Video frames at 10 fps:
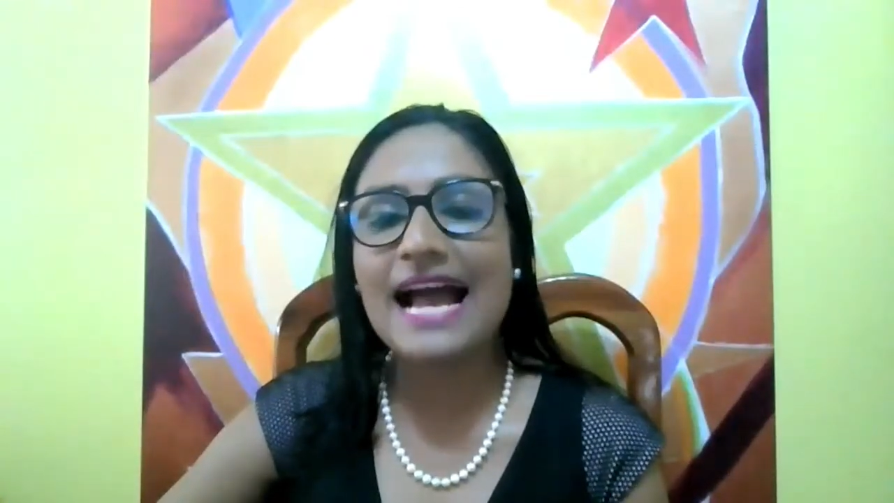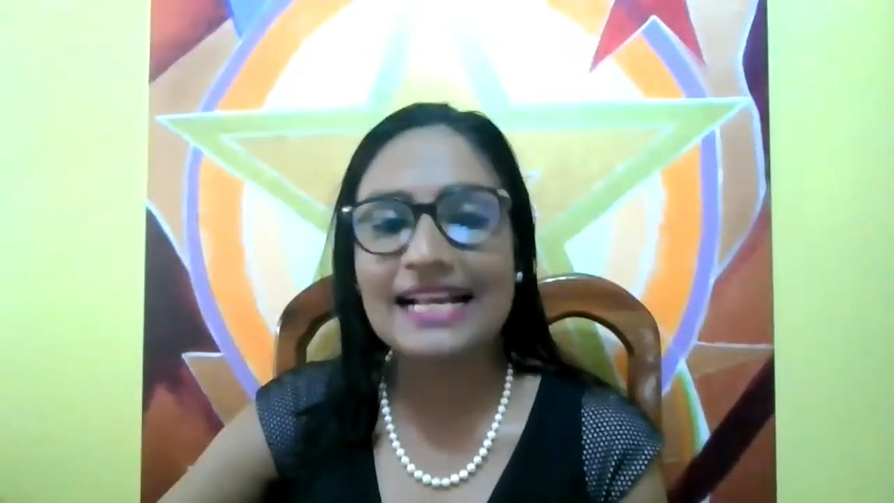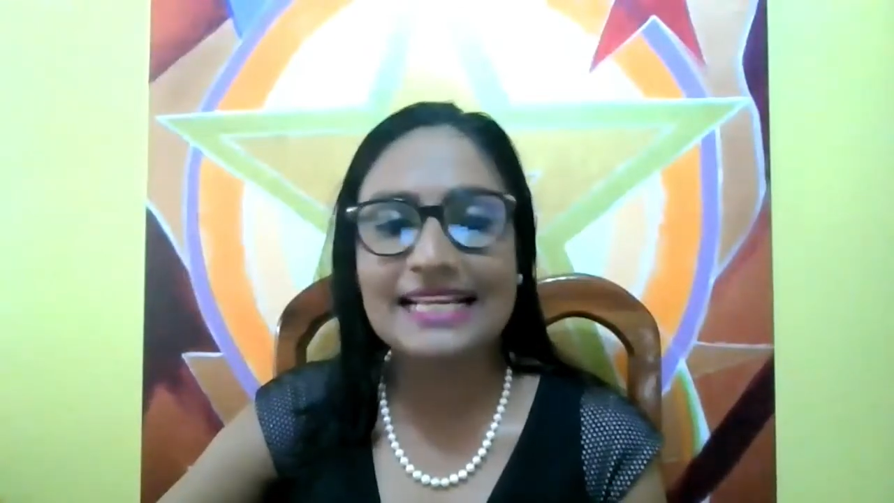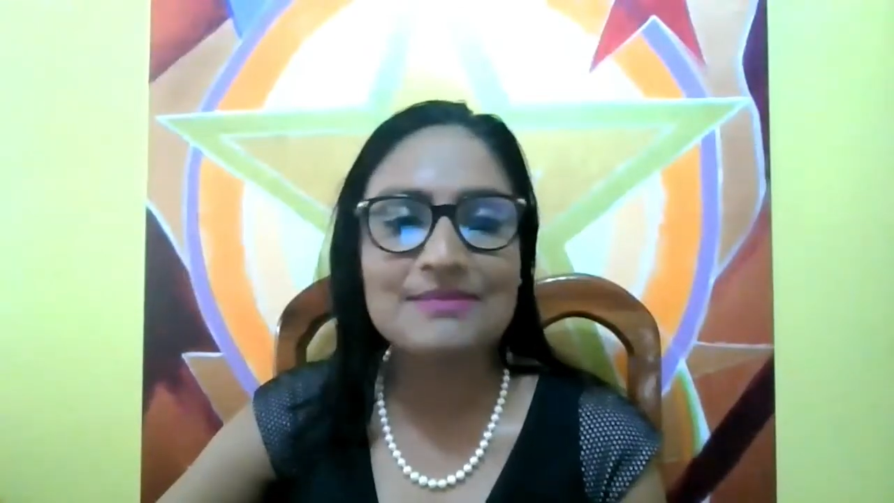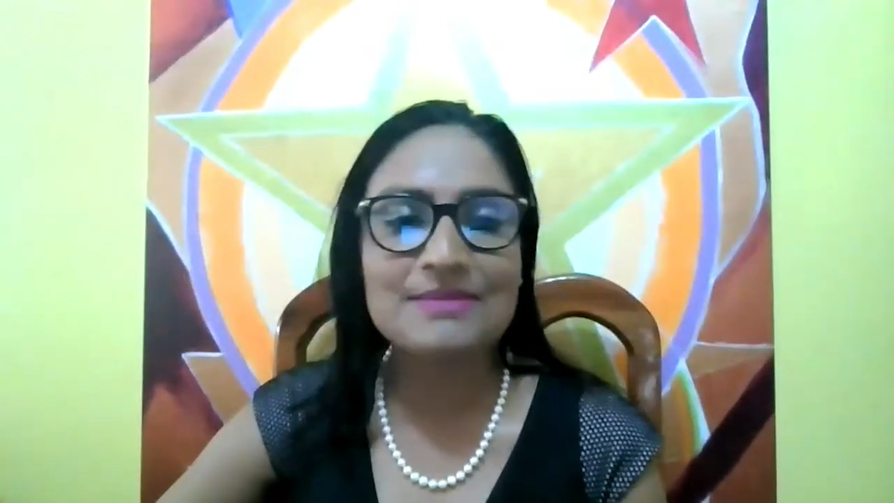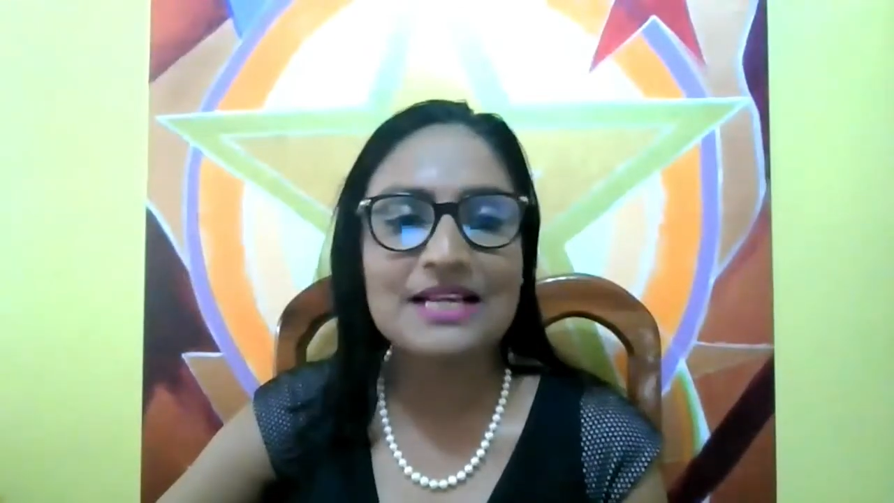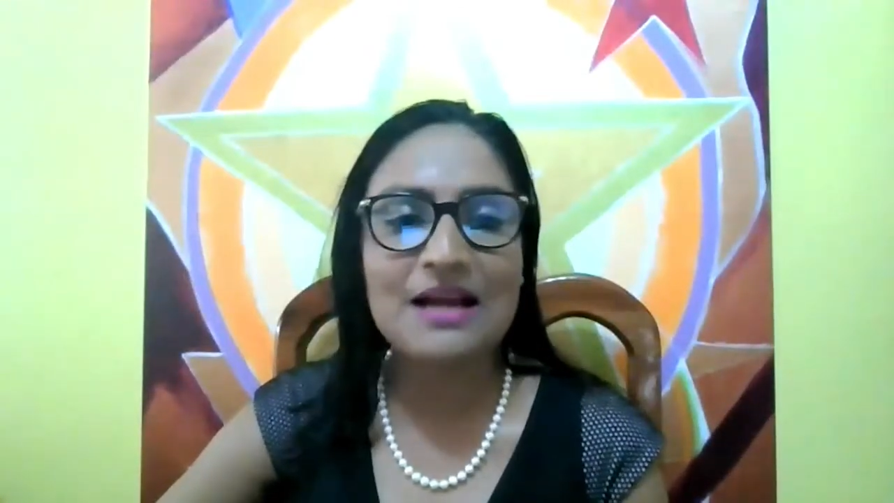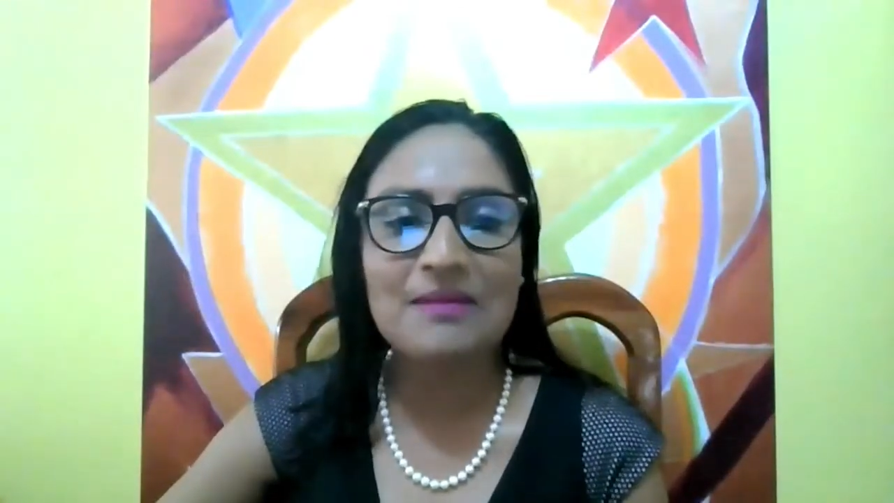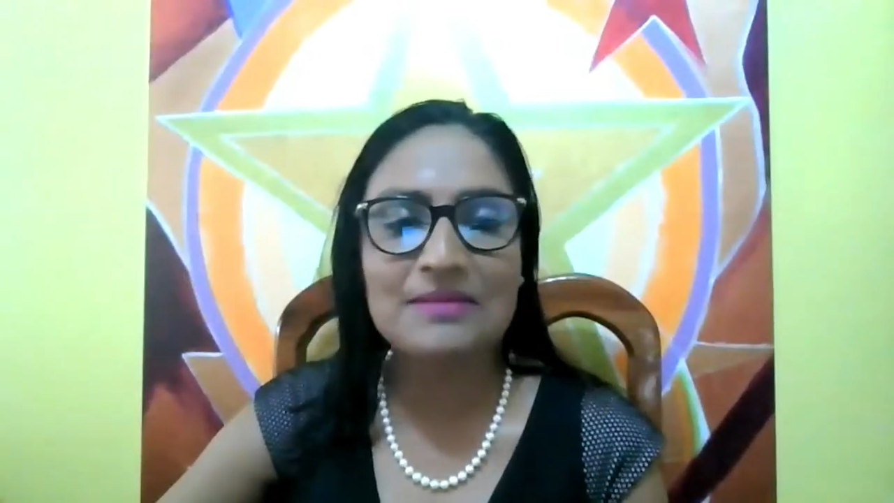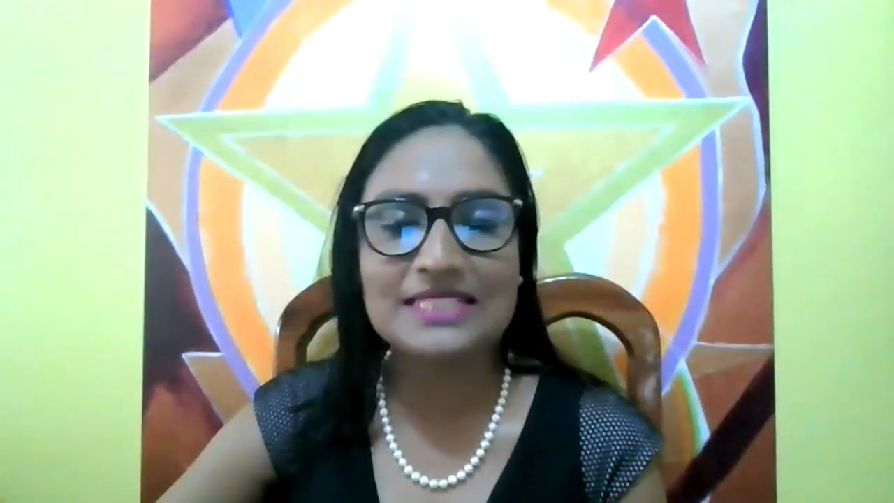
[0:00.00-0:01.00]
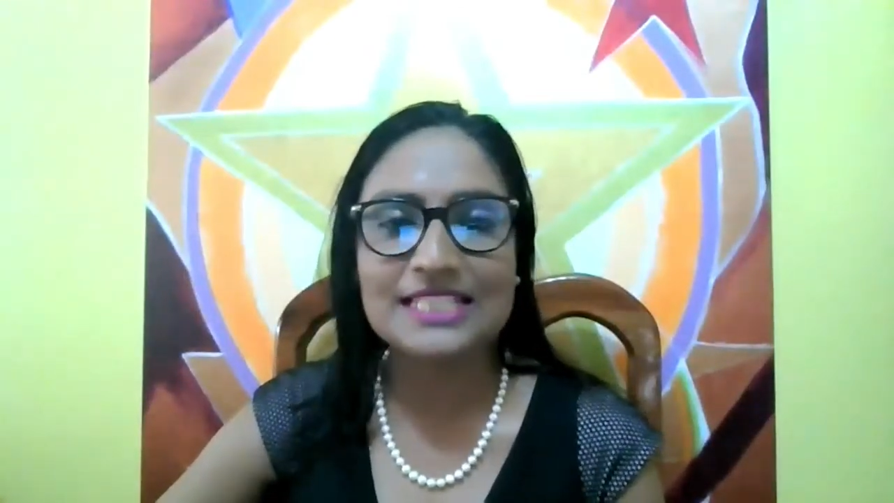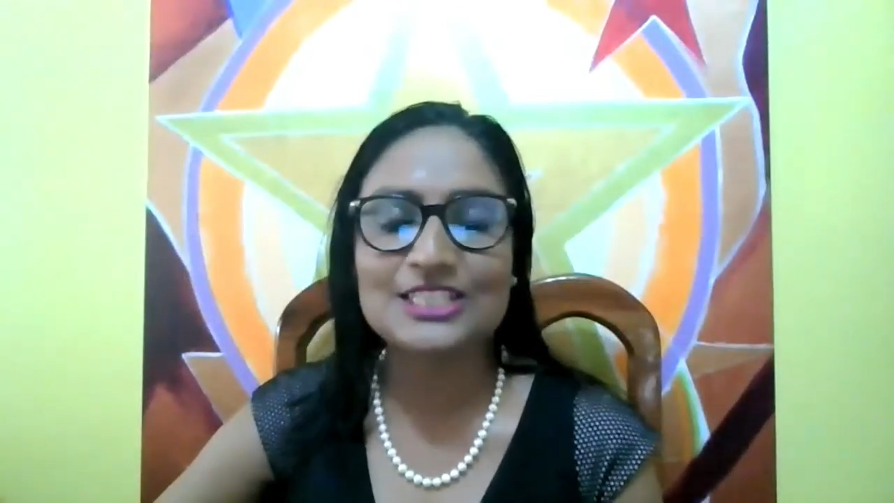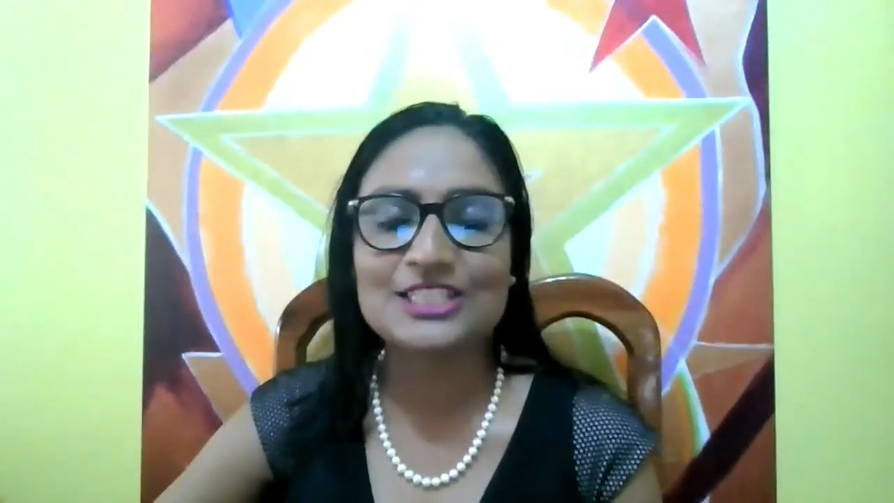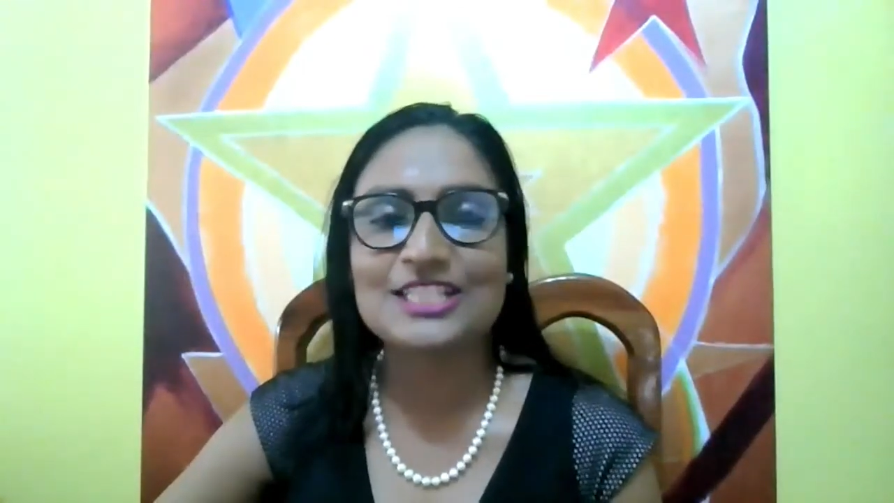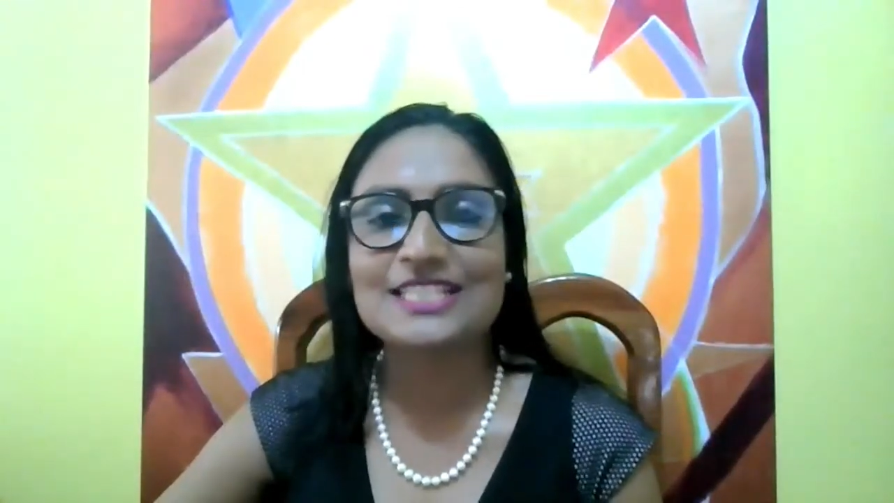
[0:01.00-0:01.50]
academic
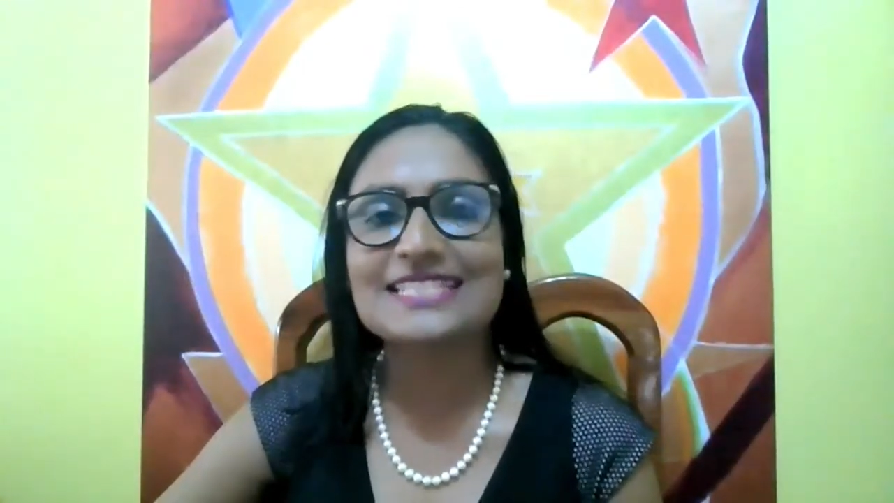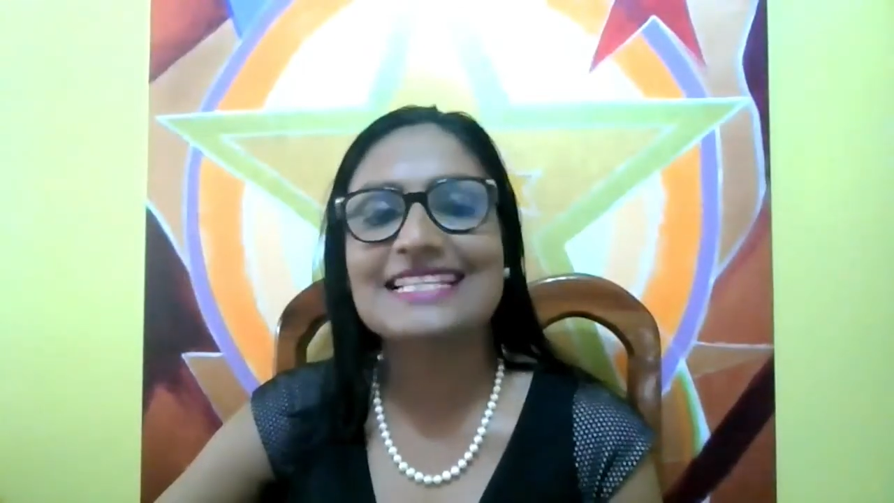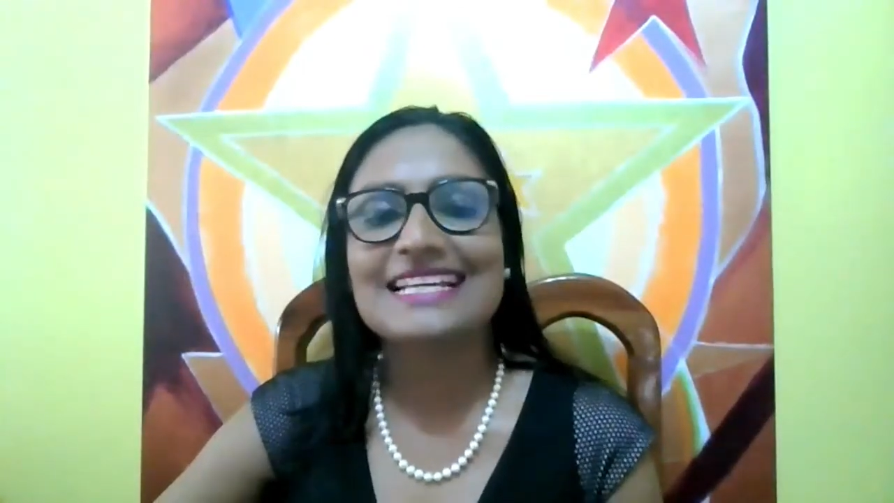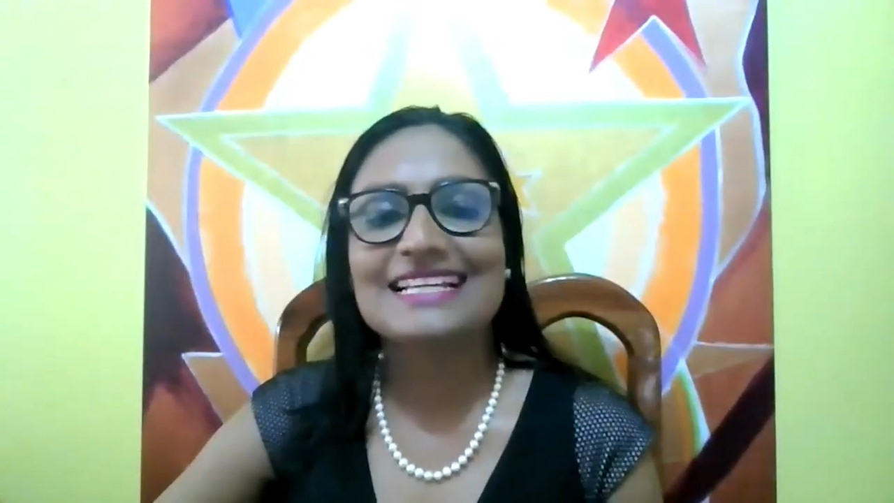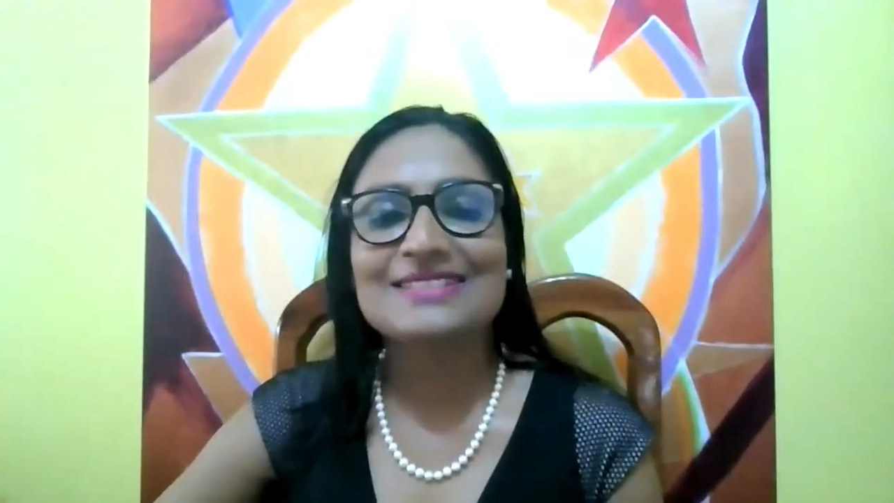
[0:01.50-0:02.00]
commendations.